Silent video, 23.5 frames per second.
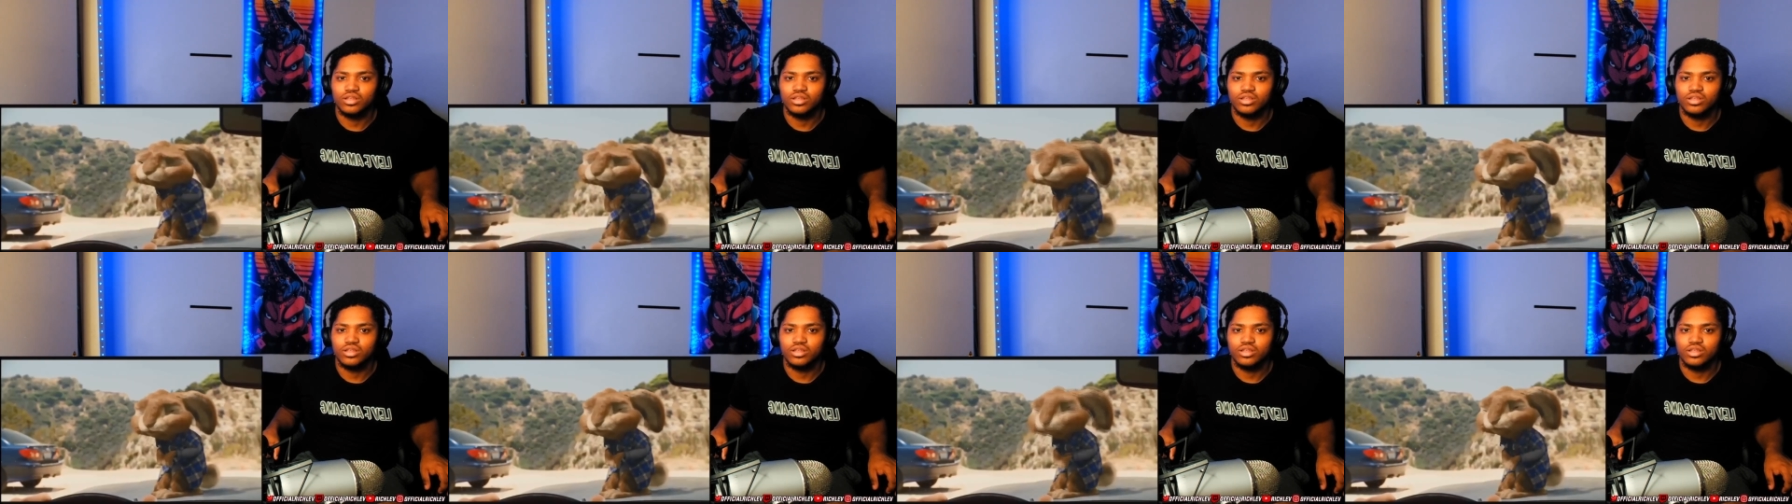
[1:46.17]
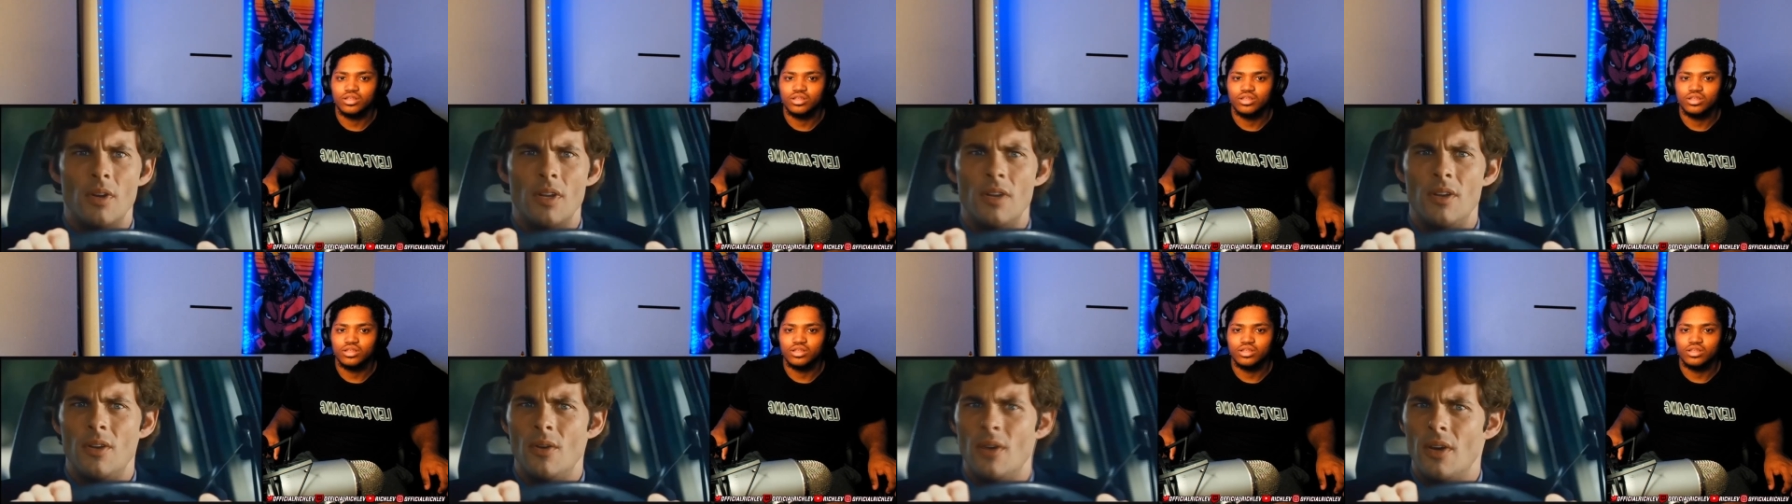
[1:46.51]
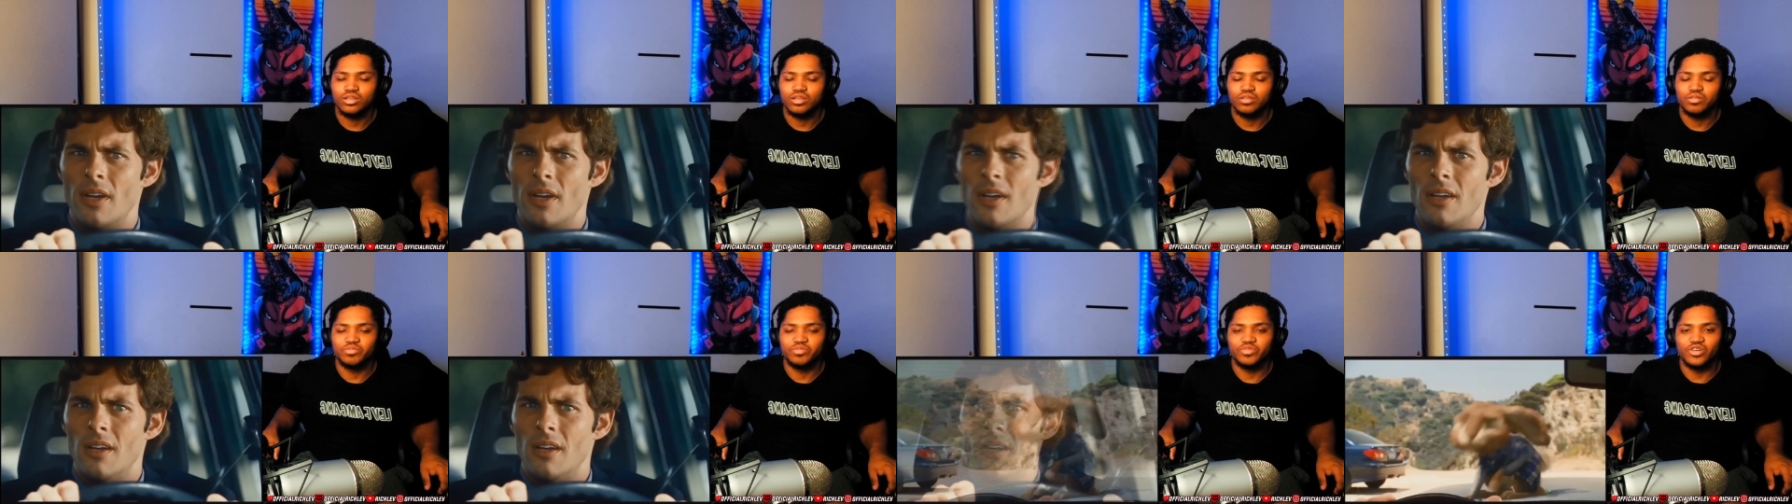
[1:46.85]
guys!
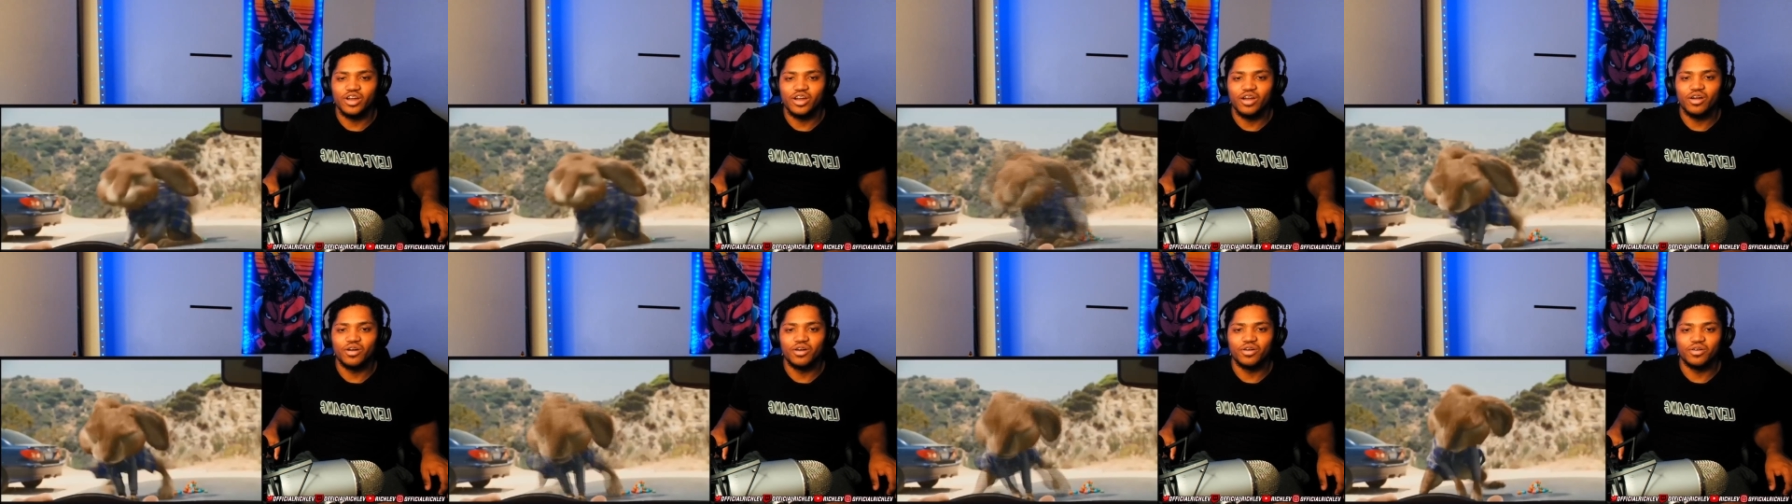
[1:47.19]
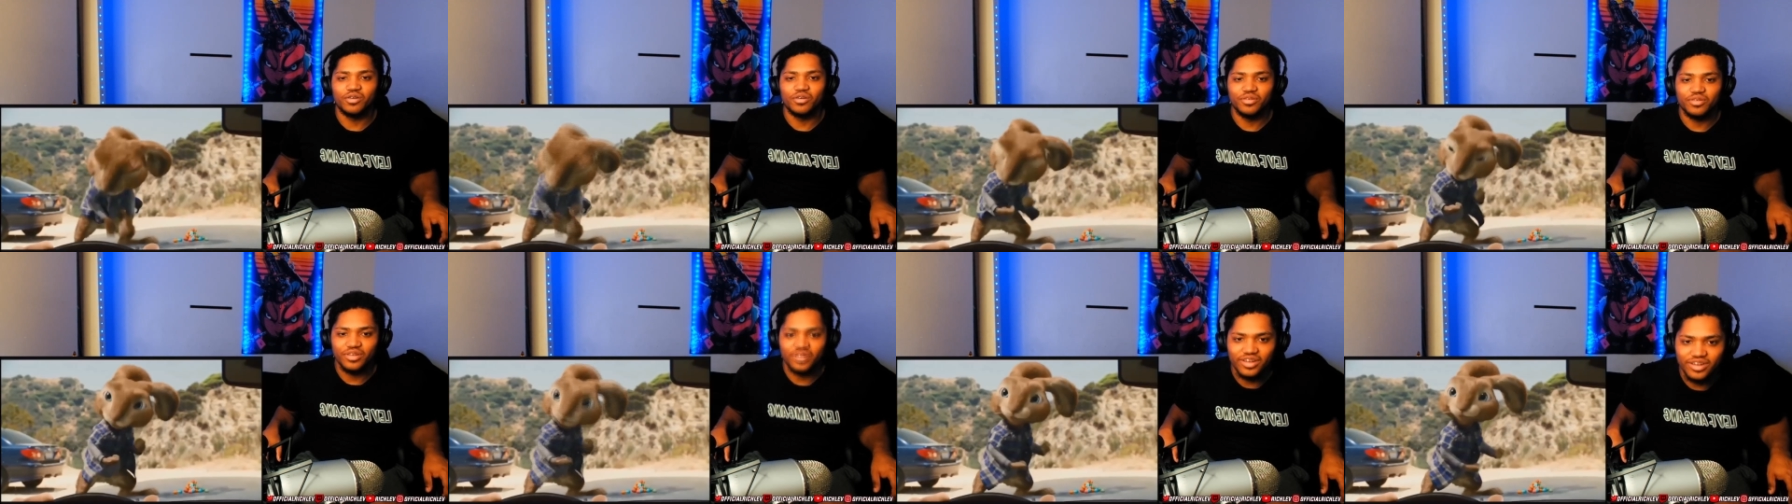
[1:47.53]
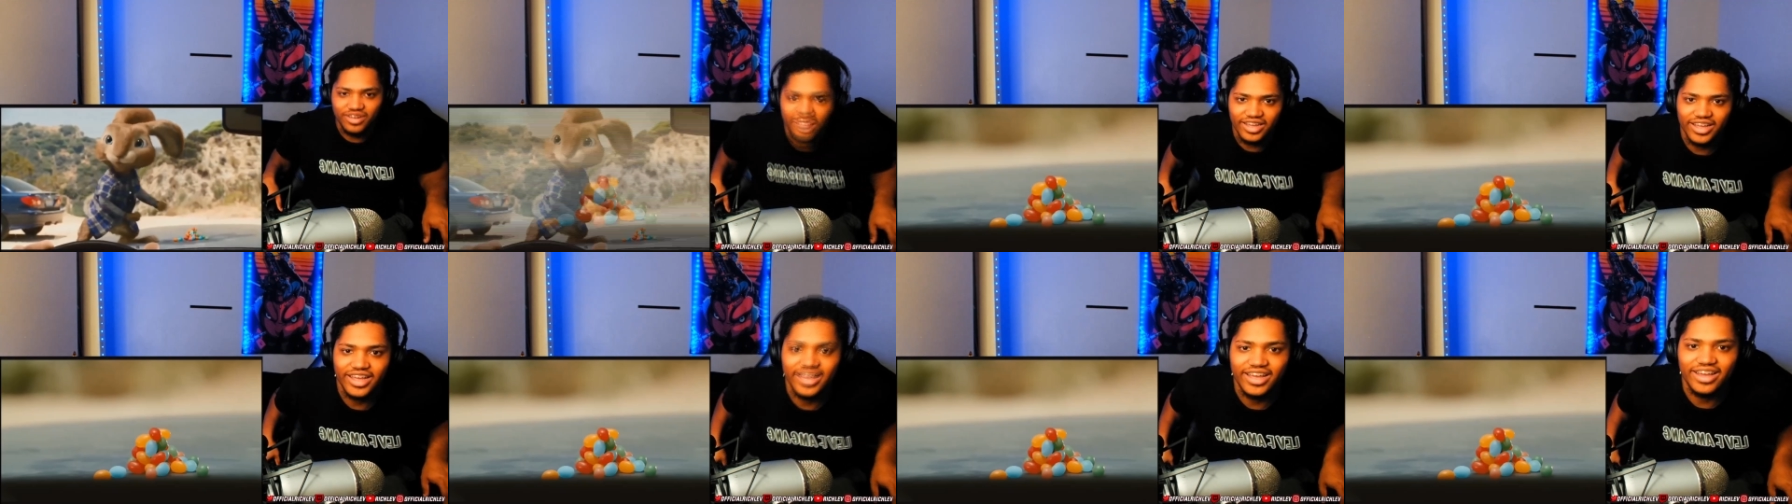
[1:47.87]
Bro, oh
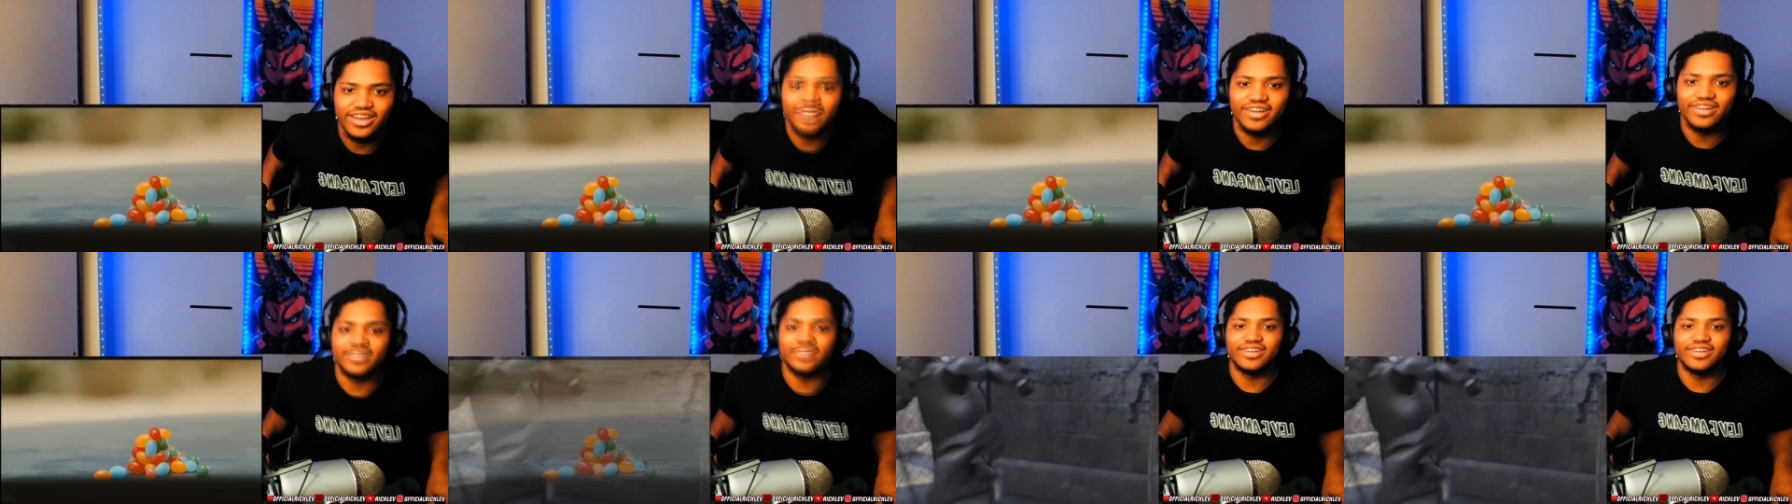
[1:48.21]
hell